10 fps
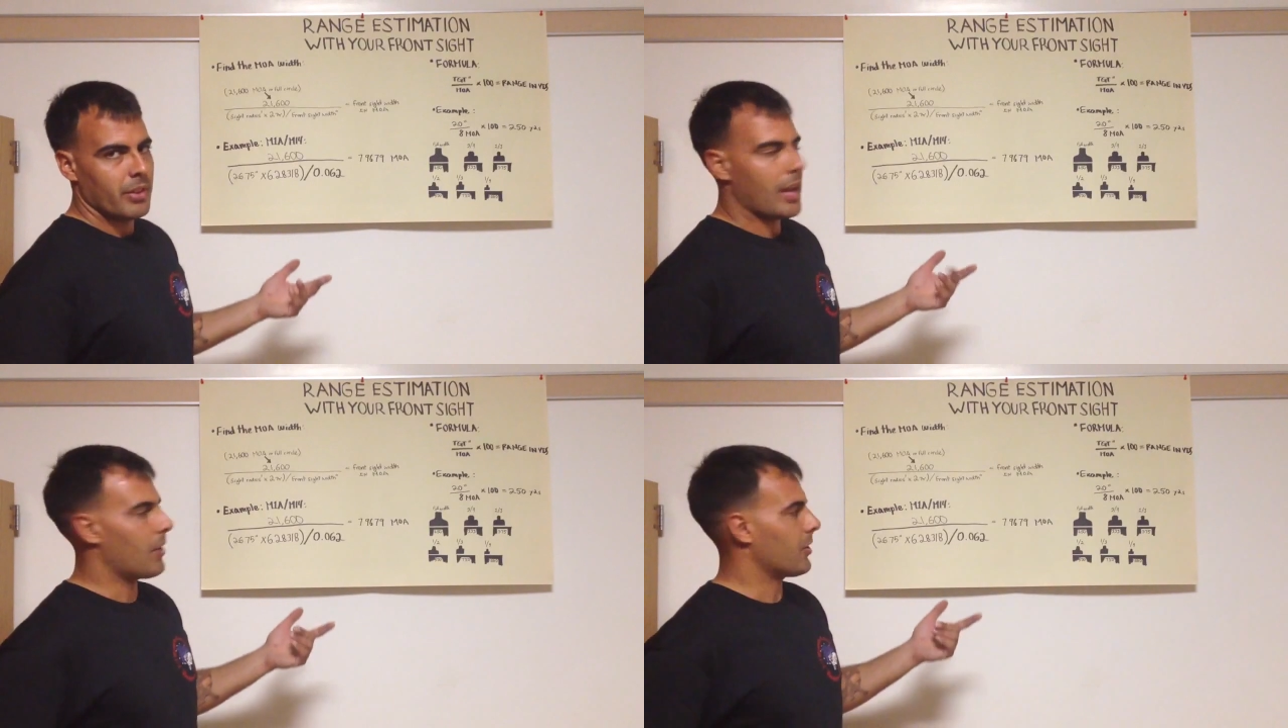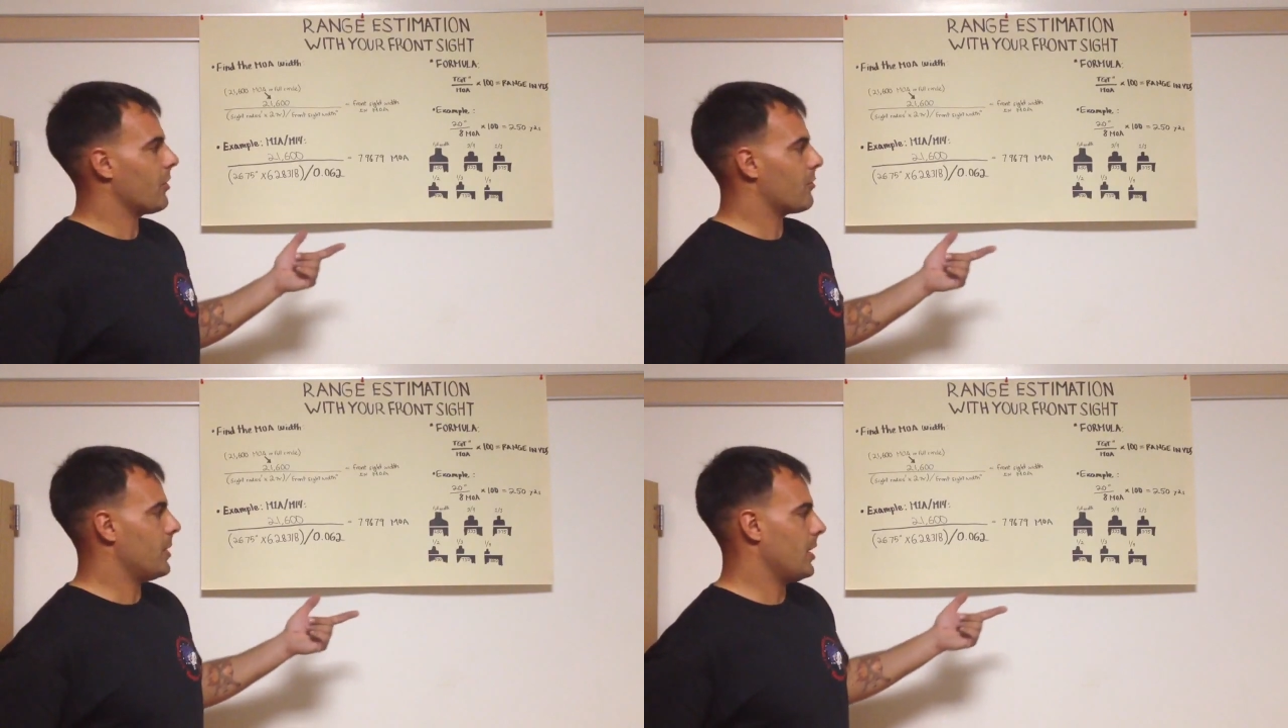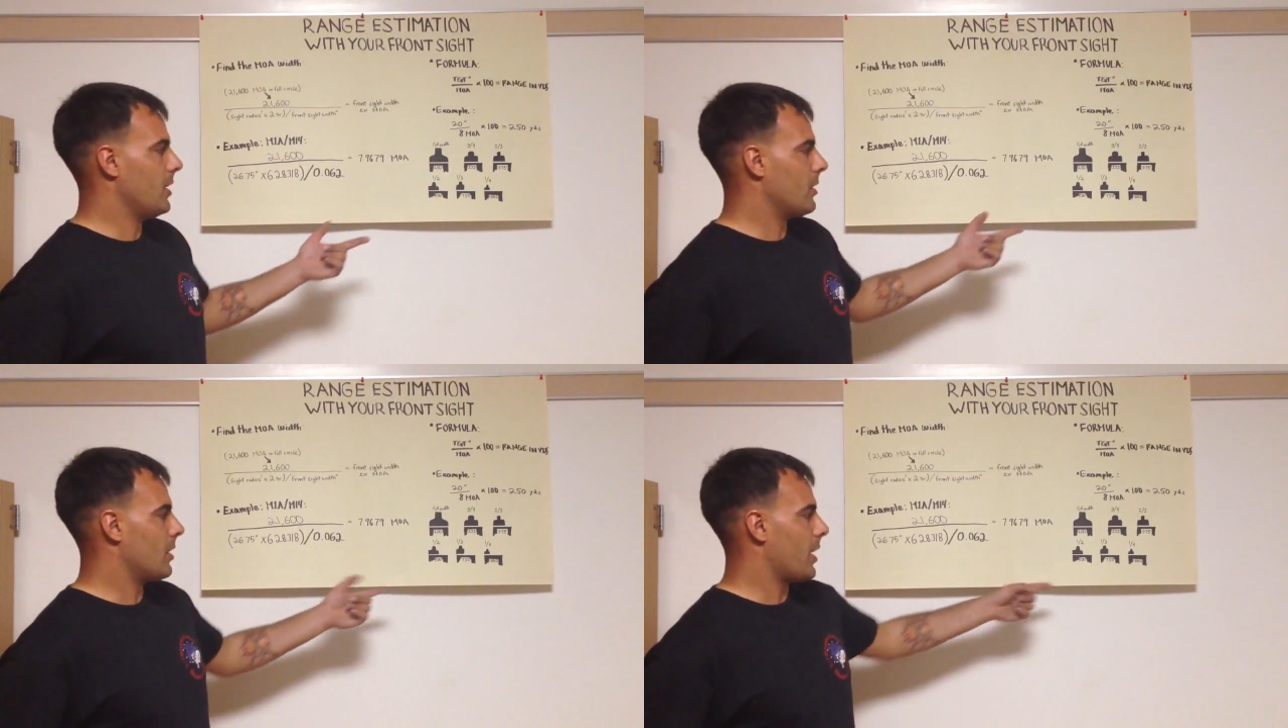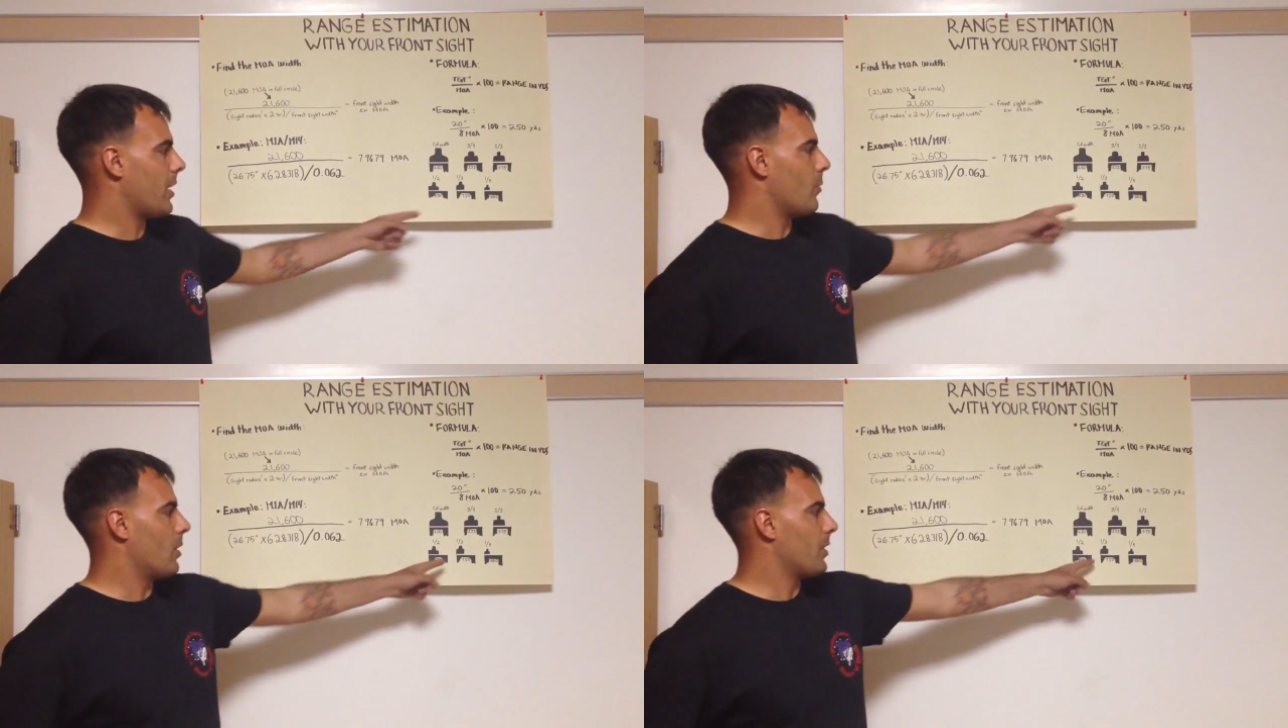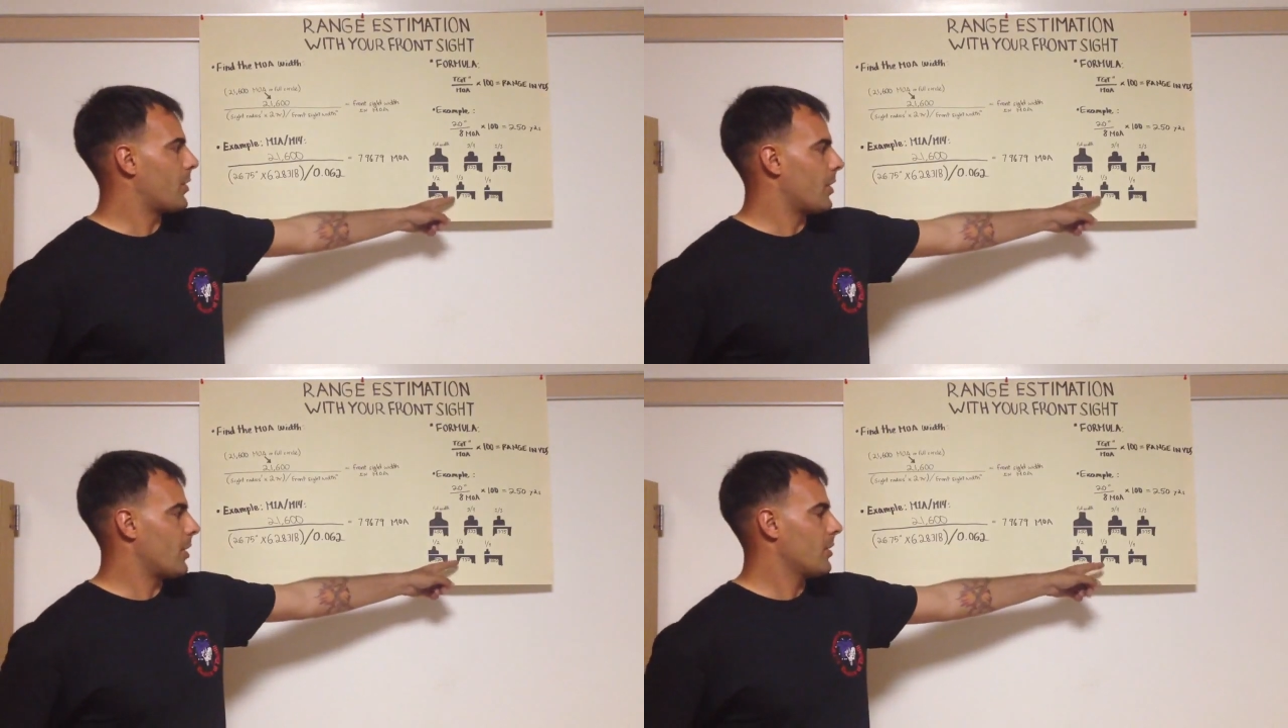That'll give me a
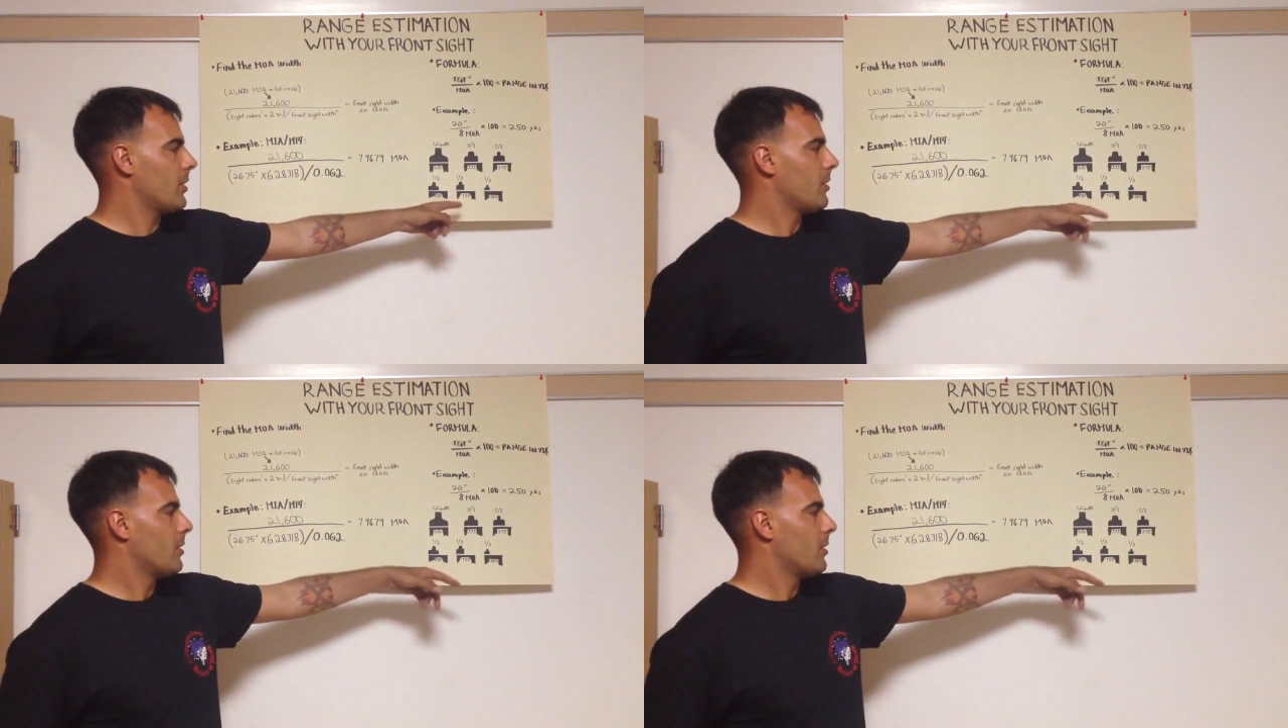1/3.